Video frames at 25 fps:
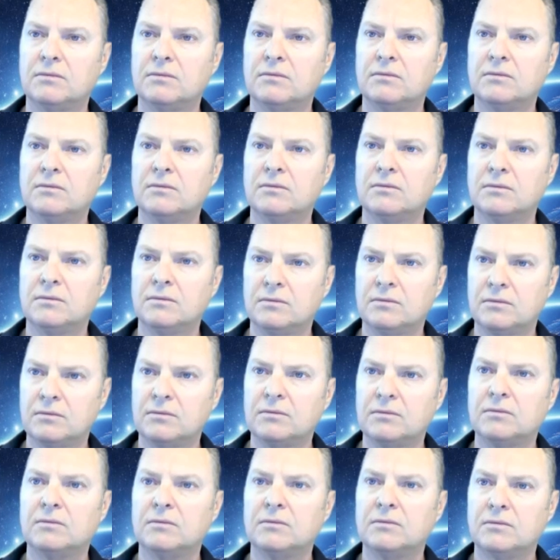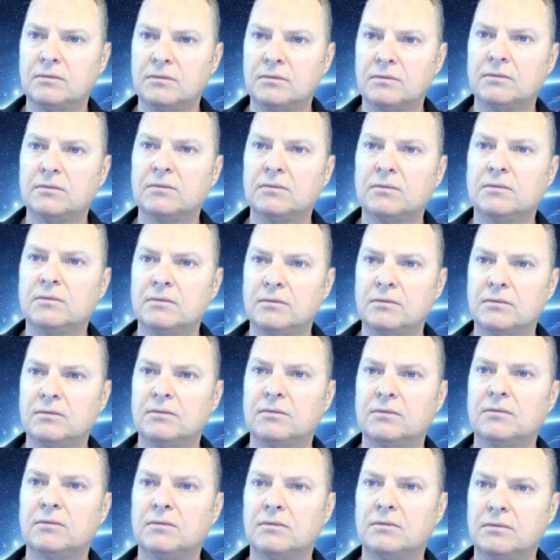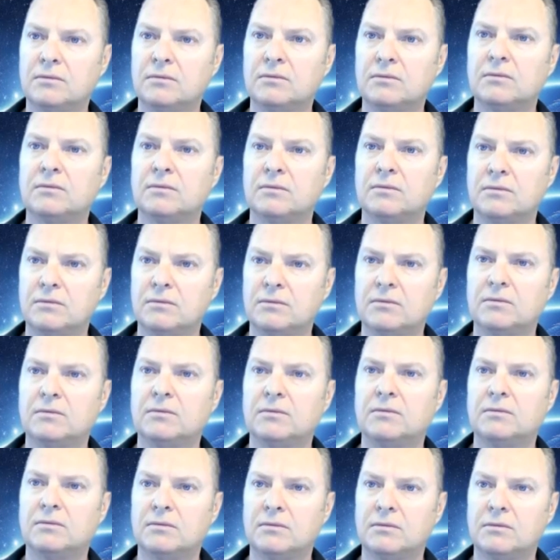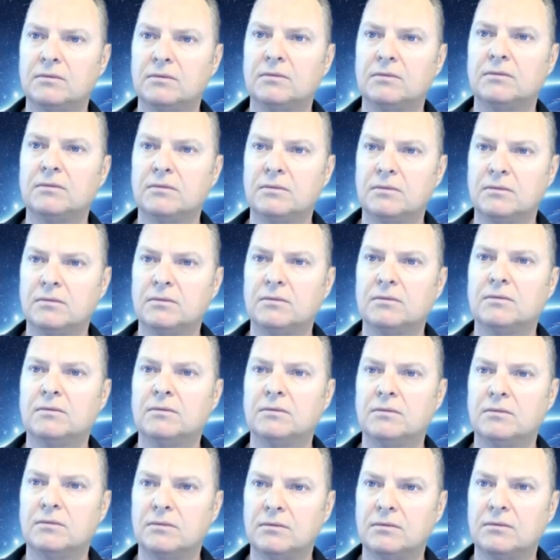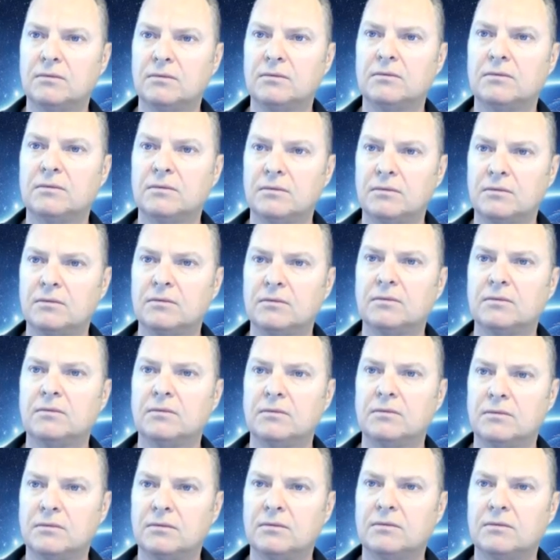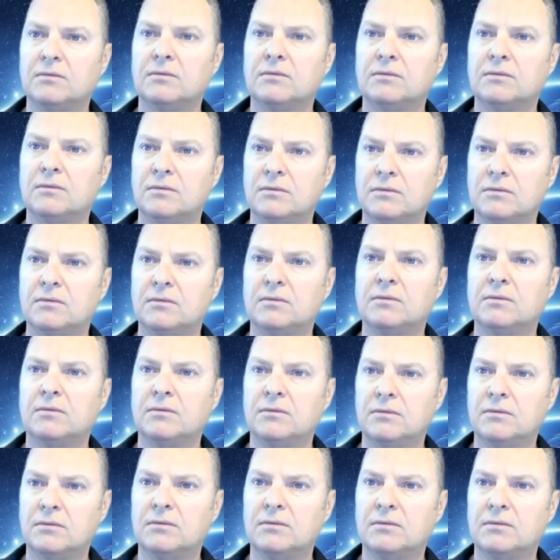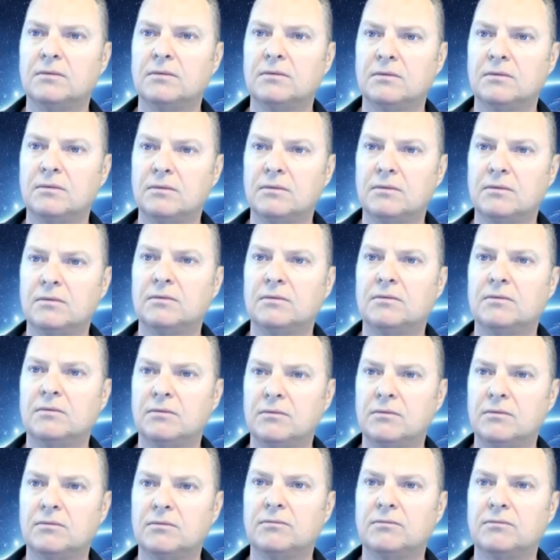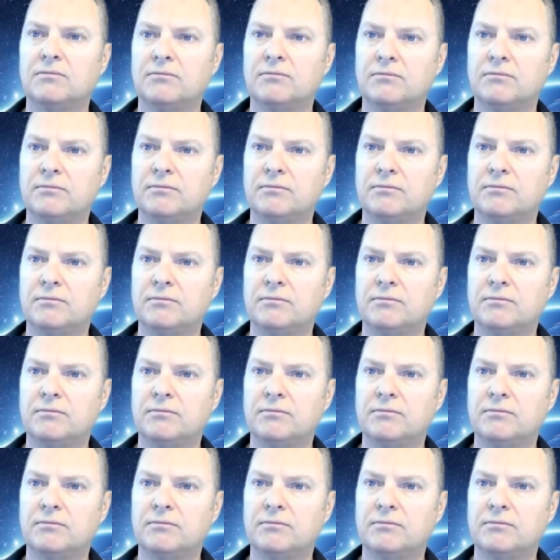No words are spoken by the person on screen.